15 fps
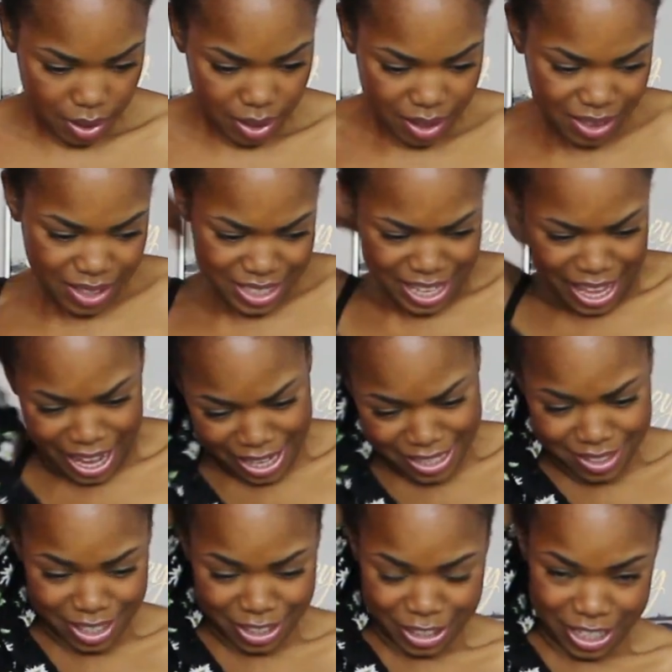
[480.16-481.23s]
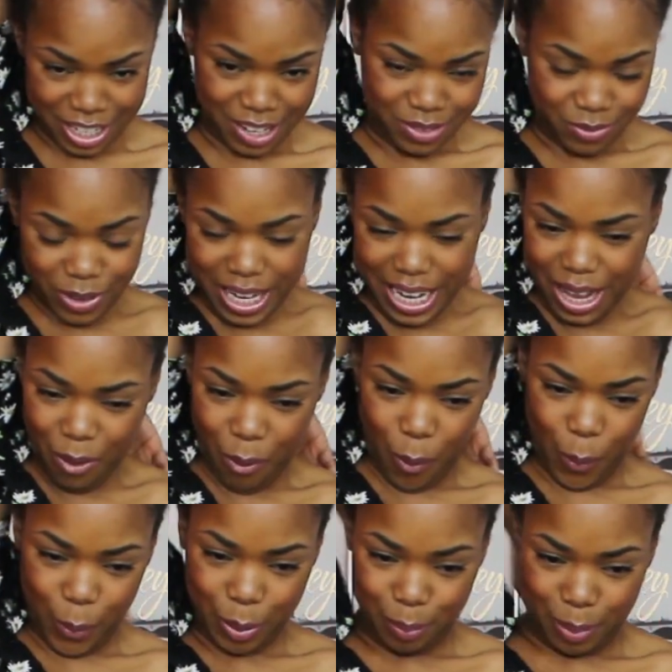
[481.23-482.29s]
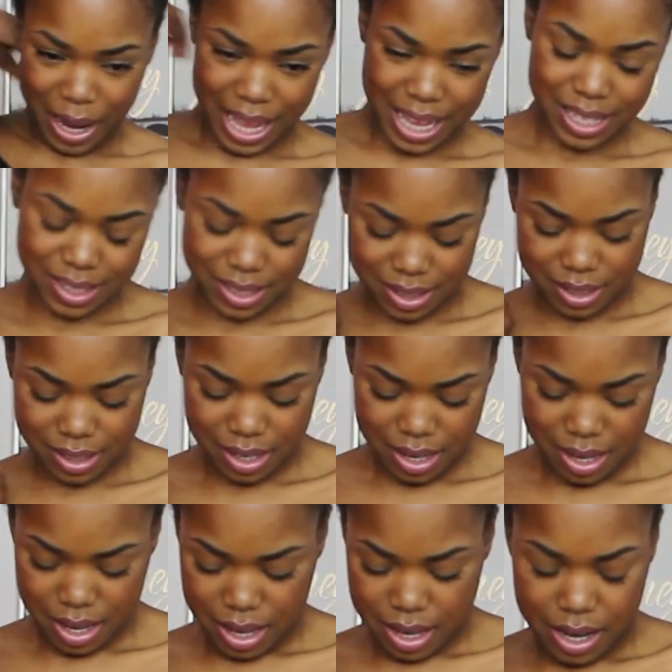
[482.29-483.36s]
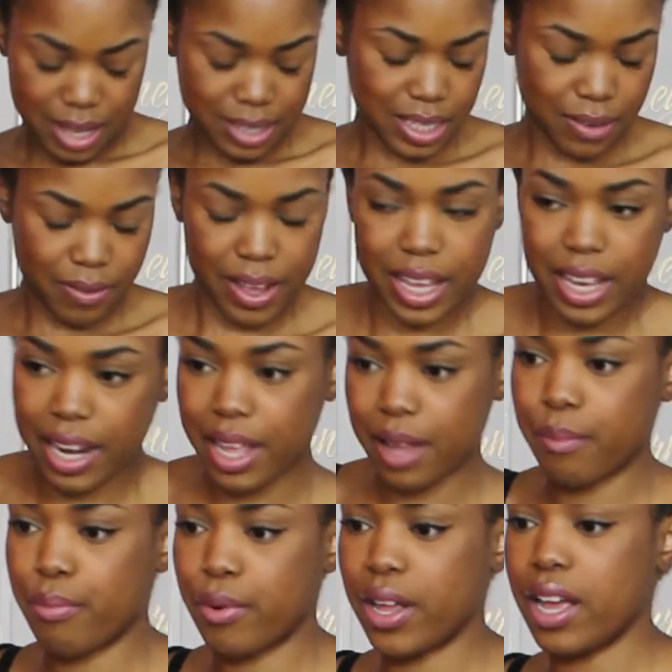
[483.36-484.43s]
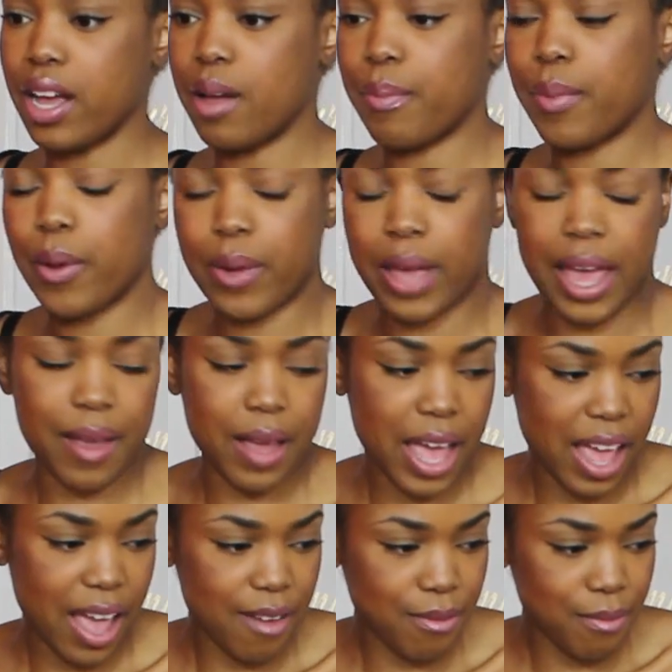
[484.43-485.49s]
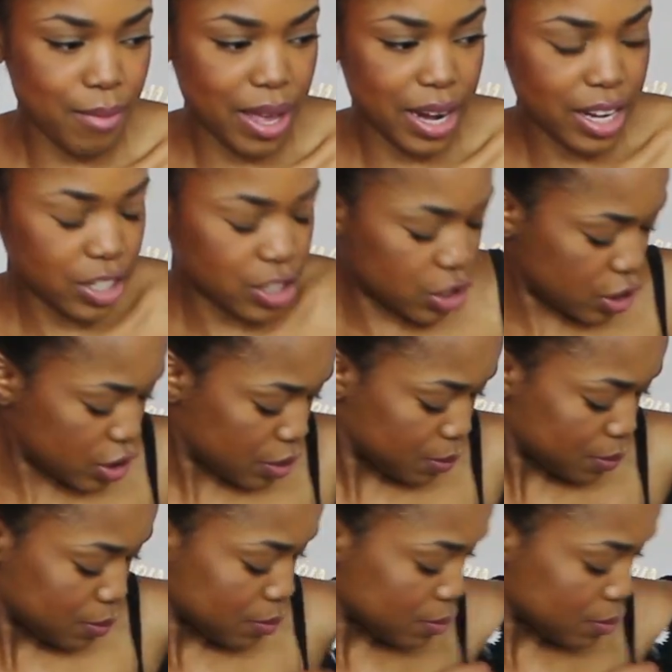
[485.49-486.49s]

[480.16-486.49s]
The tag is in a really awkward place. Let's see if I can like bring it up. Okay, I've managed.